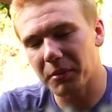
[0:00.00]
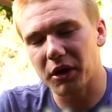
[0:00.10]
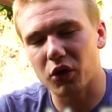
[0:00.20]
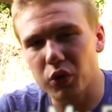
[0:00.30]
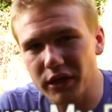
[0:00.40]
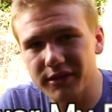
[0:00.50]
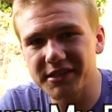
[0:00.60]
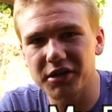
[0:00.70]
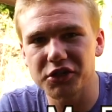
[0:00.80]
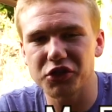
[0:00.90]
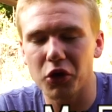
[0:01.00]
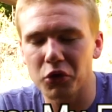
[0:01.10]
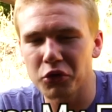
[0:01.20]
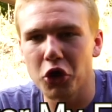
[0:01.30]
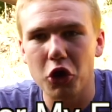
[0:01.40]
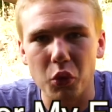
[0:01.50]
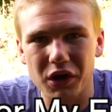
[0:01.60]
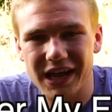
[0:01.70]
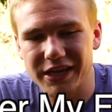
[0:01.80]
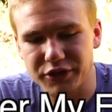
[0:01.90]
gonna quickly touch on
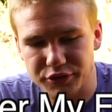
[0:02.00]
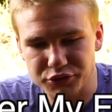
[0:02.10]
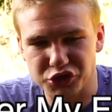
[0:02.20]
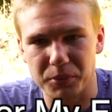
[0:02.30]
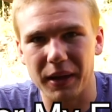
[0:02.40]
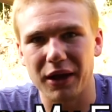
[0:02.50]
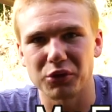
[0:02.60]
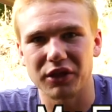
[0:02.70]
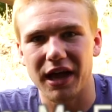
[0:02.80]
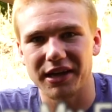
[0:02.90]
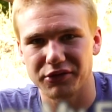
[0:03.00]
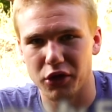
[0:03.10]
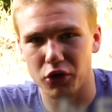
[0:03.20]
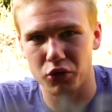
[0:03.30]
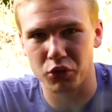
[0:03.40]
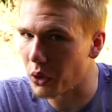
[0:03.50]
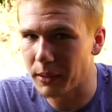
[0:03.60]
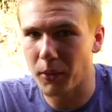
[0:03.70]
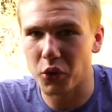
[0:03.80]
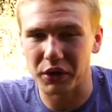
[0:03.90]
what I use to power the ice cove when
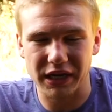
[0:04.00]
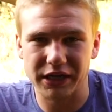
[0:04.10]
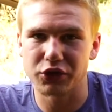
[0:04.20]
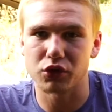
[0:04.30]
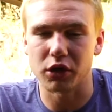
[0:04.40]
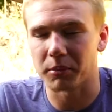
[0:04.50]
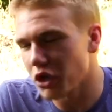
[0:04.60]
I'm on any trip.